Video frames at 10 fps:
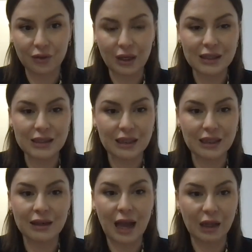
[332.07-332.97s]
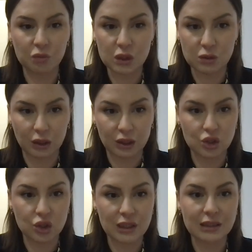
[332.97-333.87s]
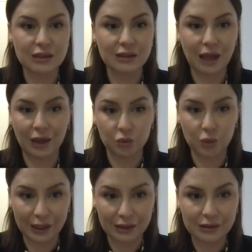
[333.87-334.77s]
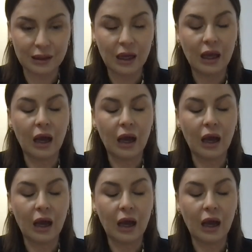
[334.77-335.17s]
It is, the atmosphere is just not right